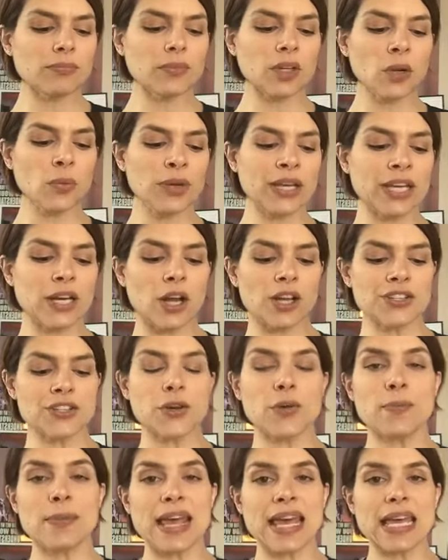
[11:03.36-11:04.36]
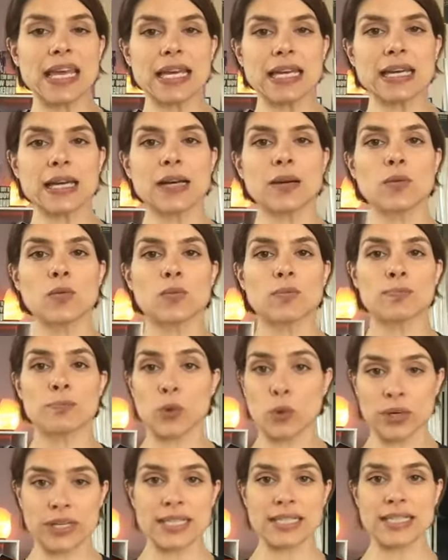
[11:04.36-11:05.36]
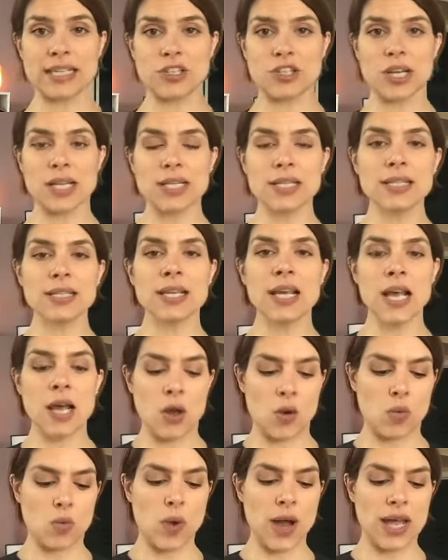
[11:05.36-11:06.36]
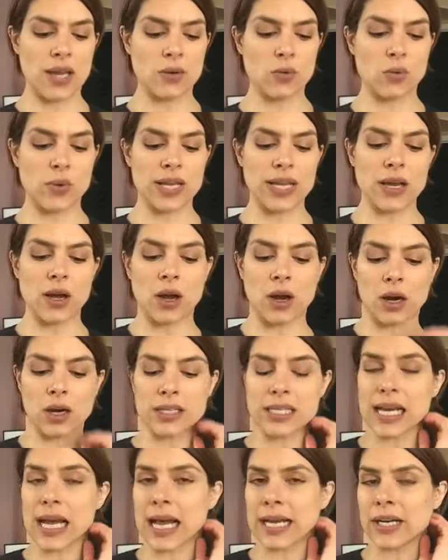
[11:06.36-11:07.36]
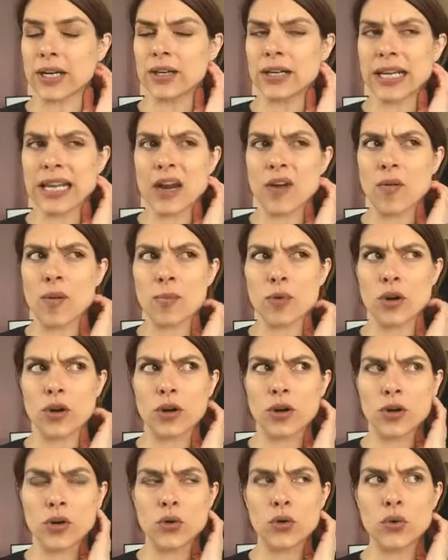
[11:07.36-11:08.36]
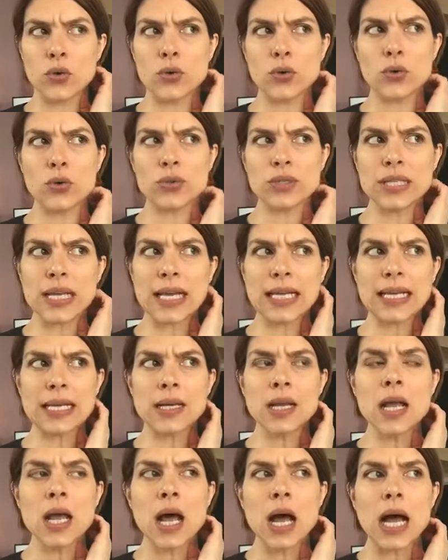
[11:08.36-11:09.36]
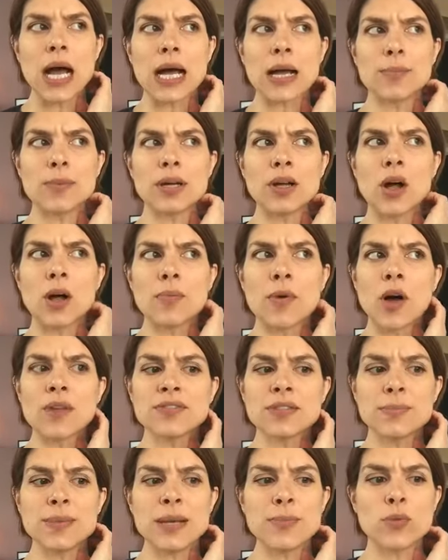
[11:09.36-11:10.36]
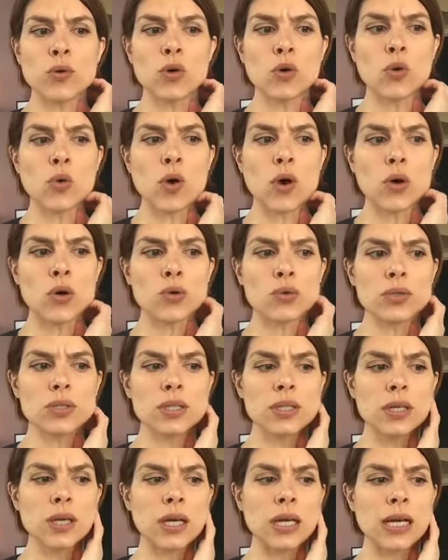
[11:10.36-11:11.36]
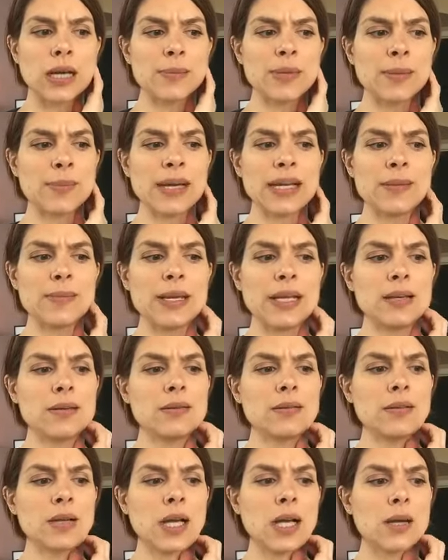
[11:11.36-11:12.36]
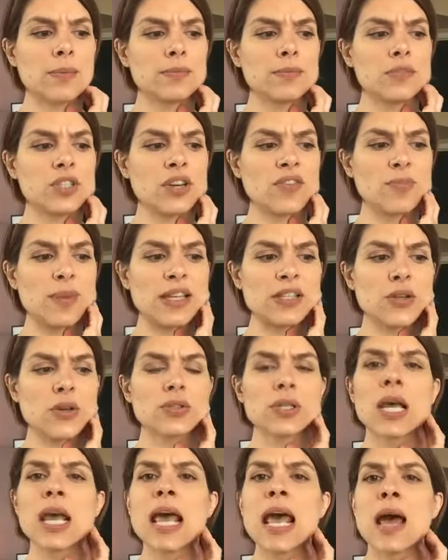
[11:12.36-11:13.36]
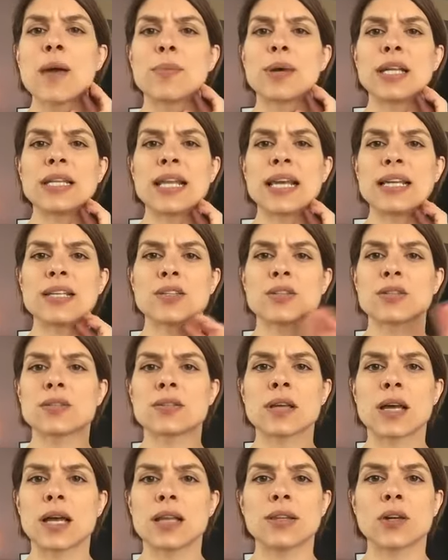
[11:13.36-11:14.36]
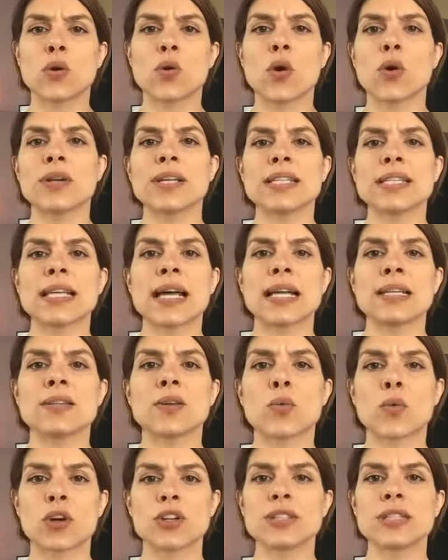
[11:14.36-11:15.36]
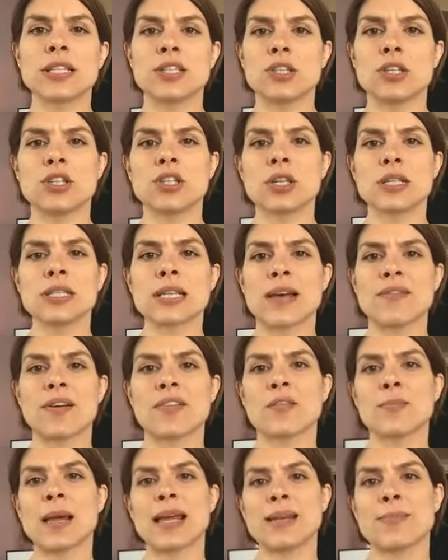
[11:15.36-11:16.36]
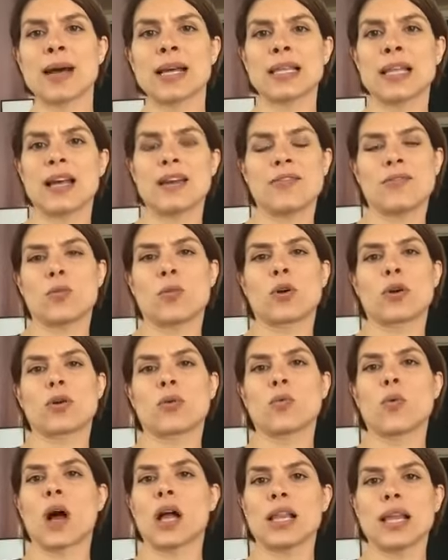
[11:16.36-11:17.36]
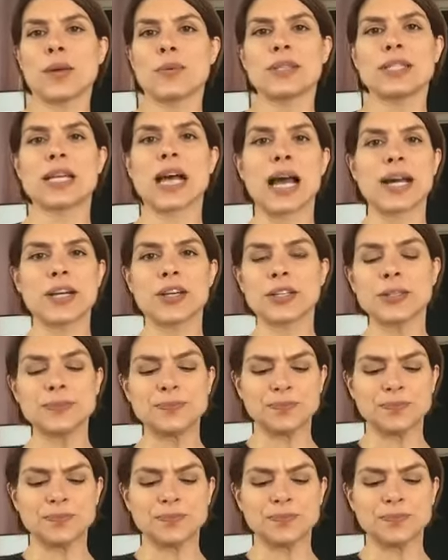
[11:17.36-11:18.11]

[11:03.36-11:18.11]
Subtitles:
We can also make poor decisions when we are tired. I can't remember who said it, but often people quote, it might have been Jeff Bezos, but the quote is that the worst decisions I've ever made in my life were while I was tired.